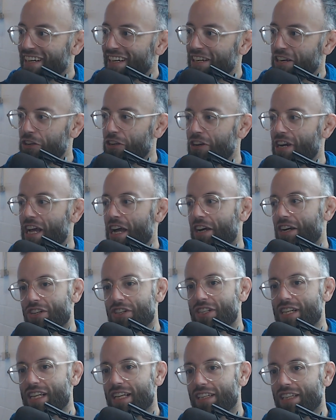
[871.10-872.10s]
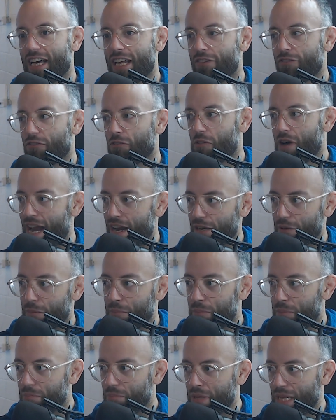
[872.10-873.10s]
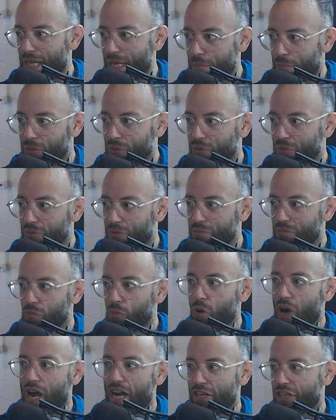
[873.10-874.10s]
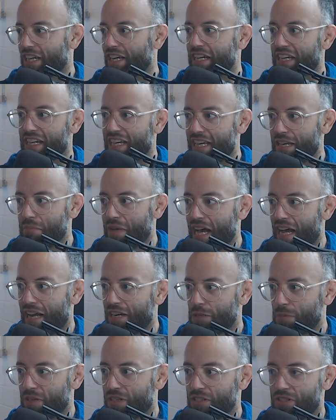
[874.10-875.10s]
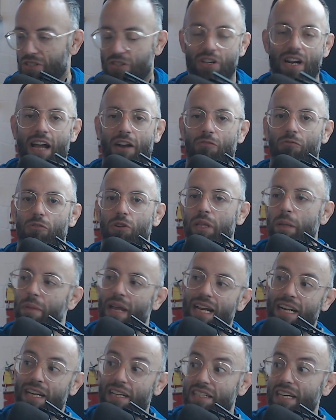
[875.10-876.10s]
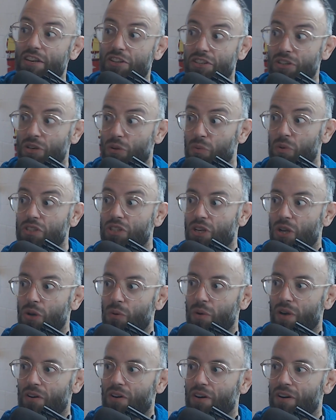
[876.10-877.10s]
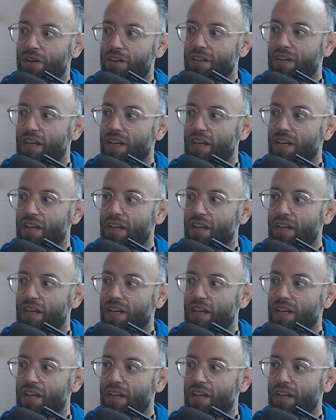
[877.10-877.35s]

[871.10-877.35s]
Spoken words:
You know, you're not going to see a lot of random people watching a gi match because they're not really paying attention to what's going on.